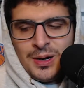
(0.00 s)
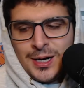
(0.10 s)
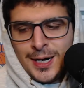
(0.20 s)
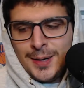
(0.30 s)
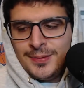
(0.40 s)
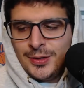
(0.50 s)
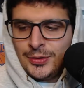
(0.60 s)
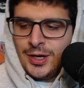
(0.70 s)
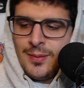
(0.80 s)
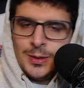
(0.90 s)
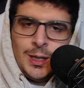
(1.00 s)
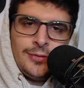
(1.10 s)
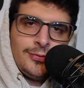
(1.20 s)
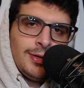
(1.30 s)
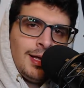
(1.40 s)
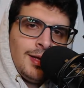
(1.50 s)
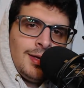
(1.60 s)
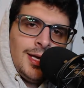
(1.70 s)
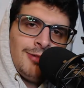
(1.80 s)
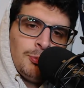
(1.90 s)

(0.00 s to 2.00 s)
They're coming off a